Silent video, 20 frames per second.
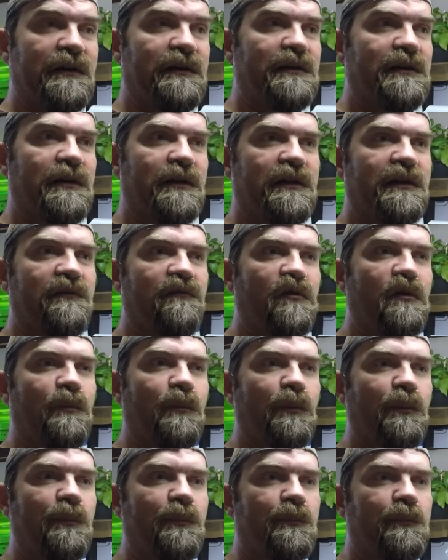Like if you
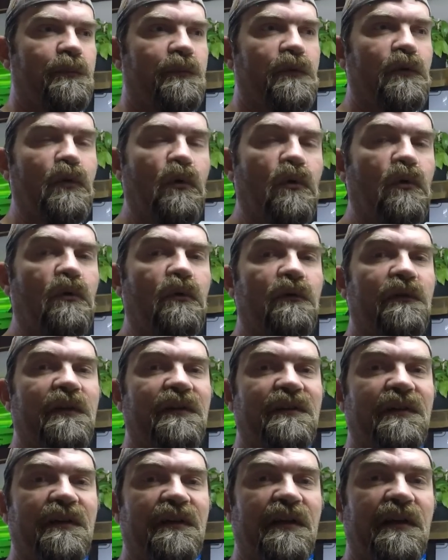know the
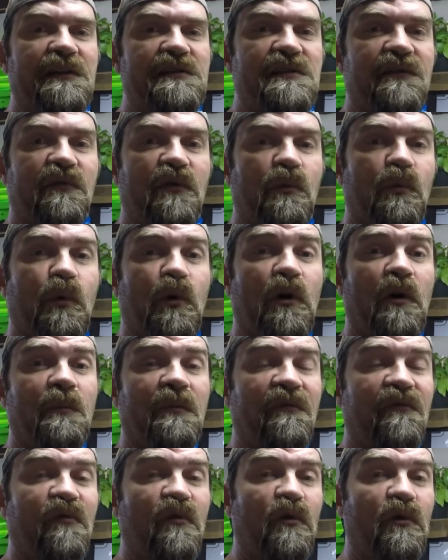TDS of your water
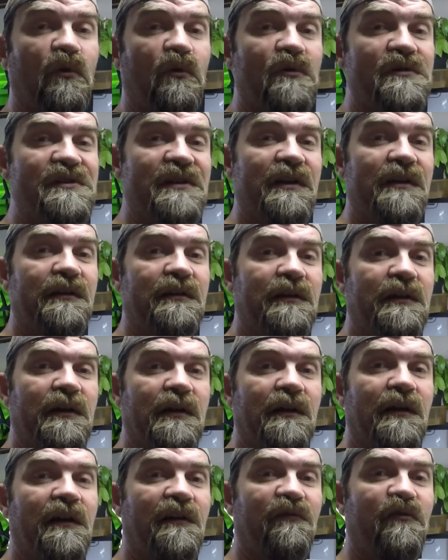before it goes in,
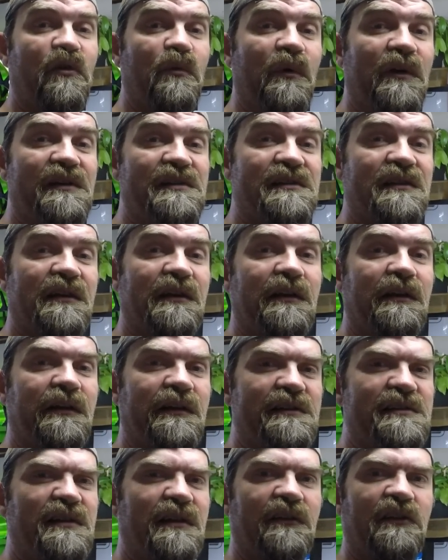and a few weeks later
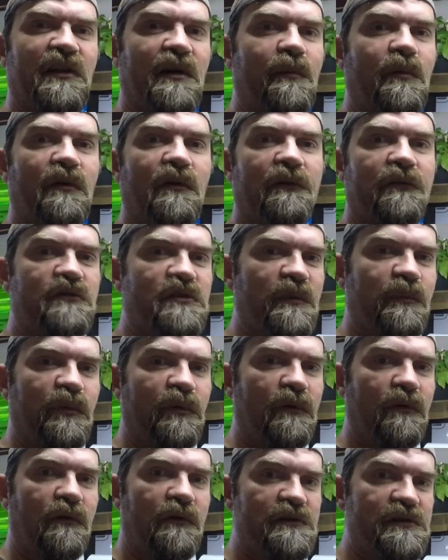it's like double or
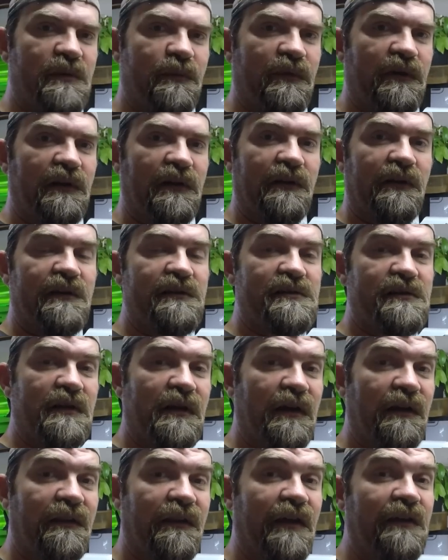triple or something like this,
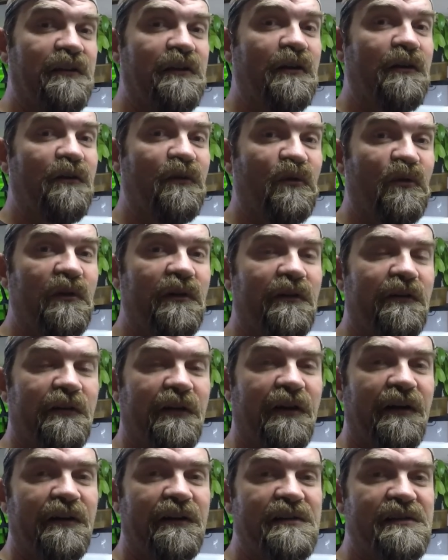then you know your
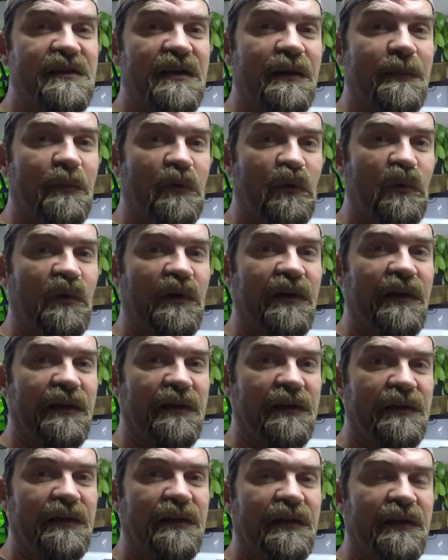tank's quite
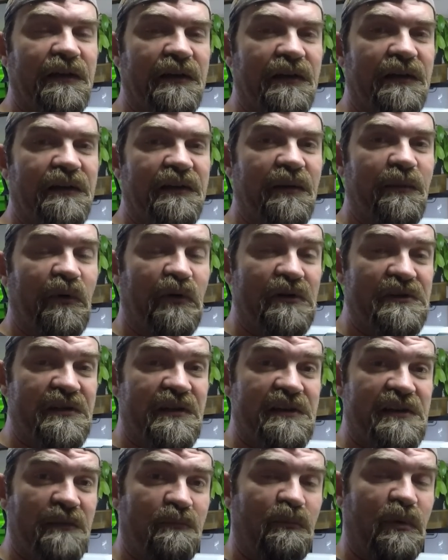dirty, because it
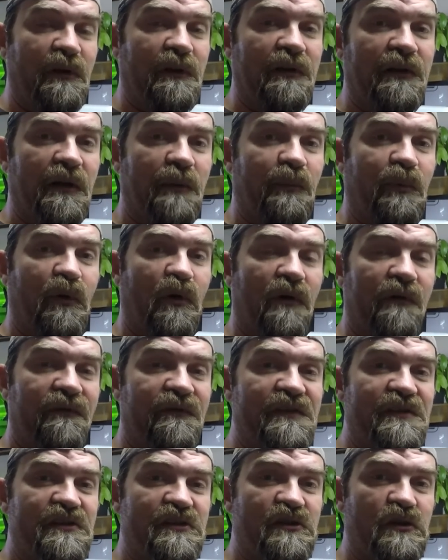is a build-up of
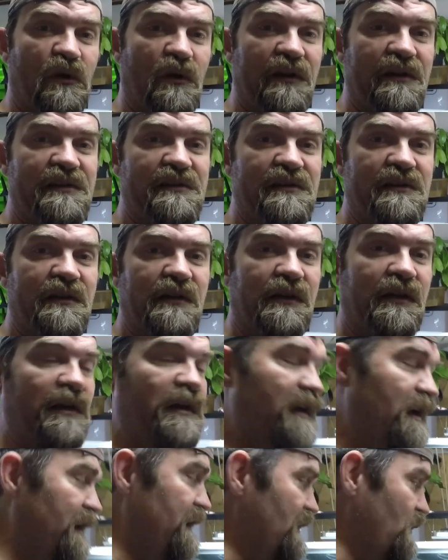solids
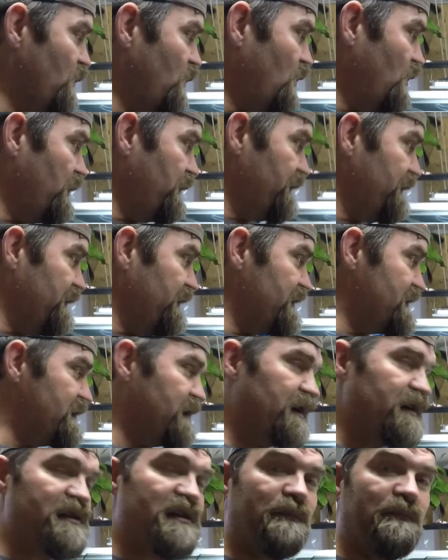in the water that this
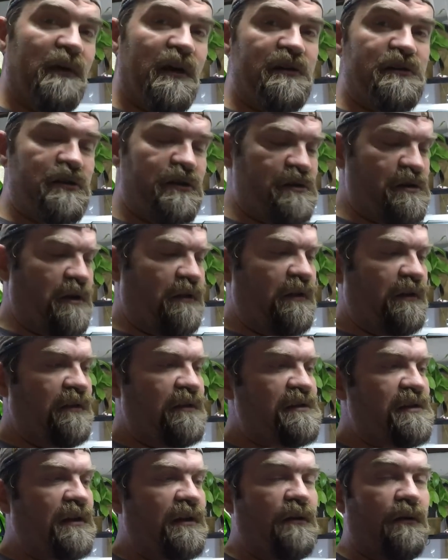actually measures. I think there's
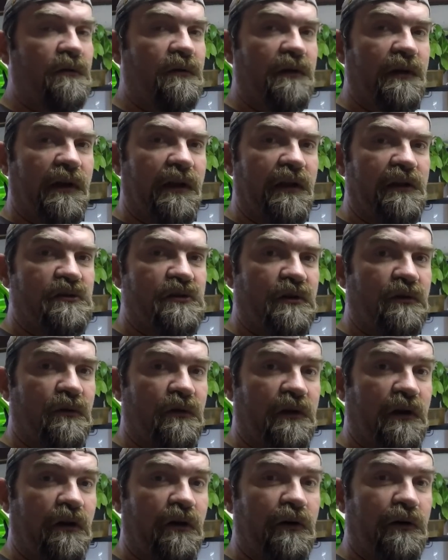a little electrical
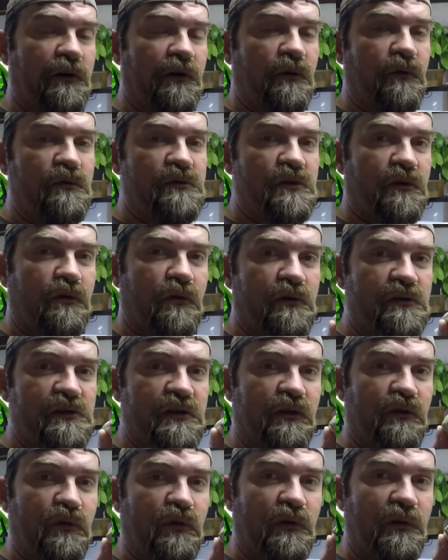current that goes across the
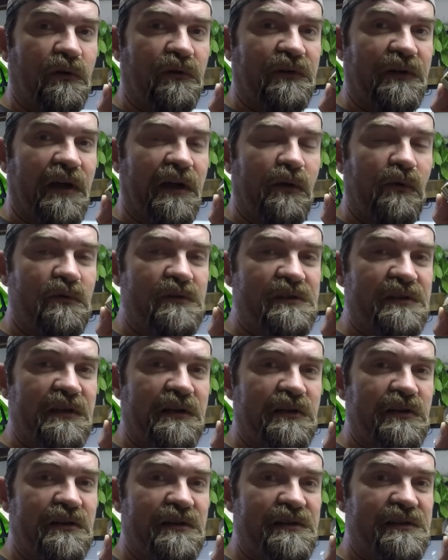two little diodes here,
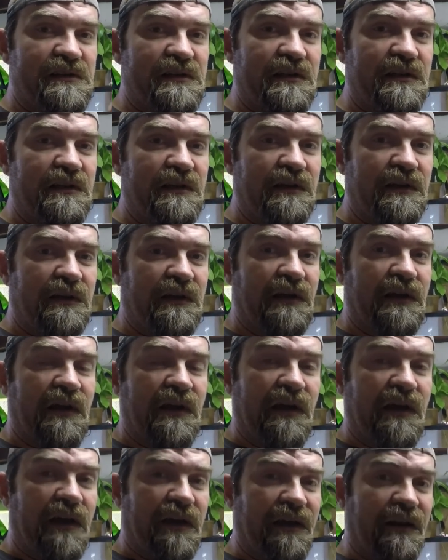you can see,
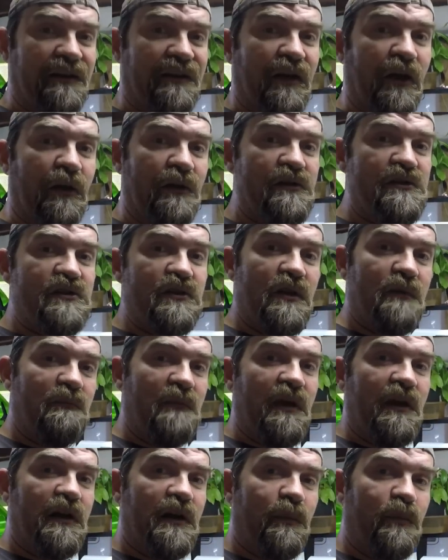and it tells you the
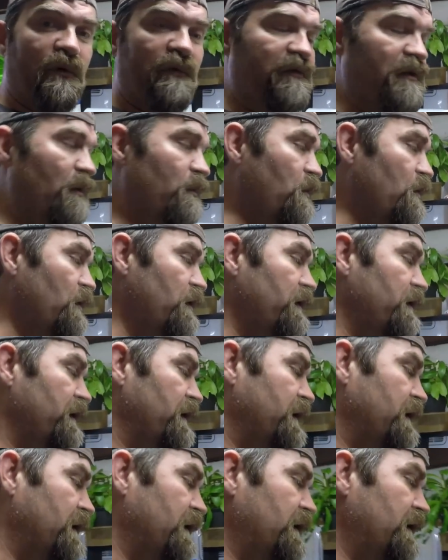makeup of your water.
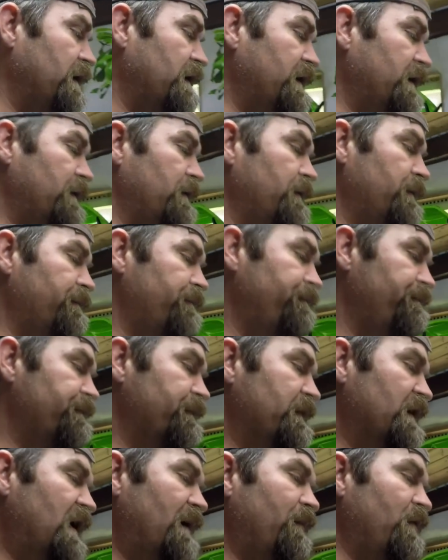Now,
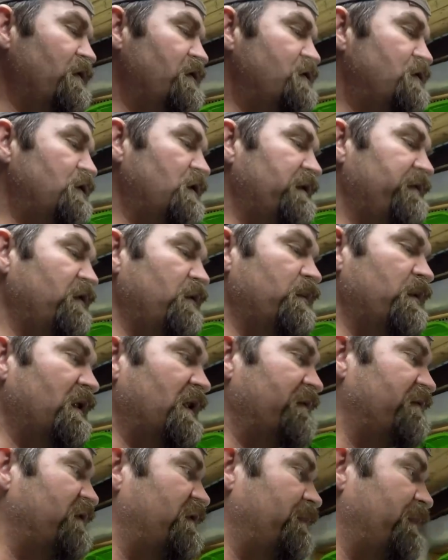I'm not sure if you will
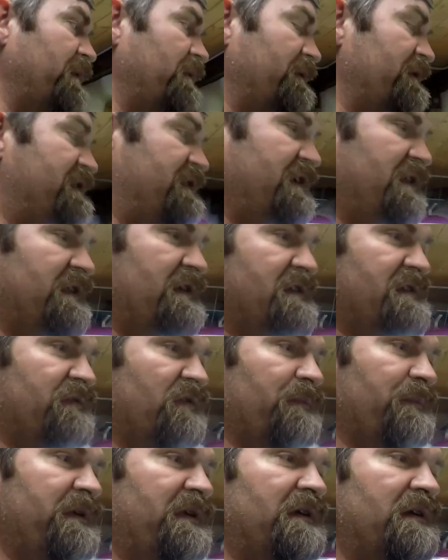ever be able to see this
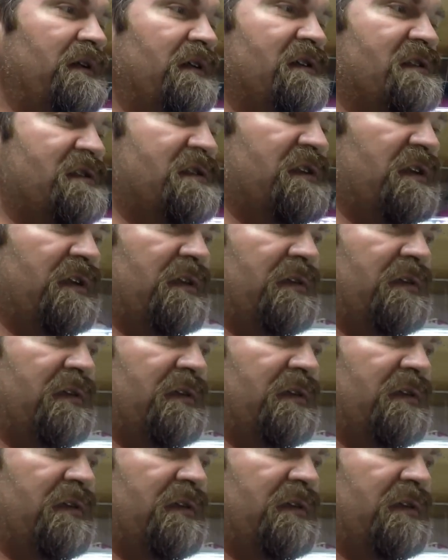from here. Let's see.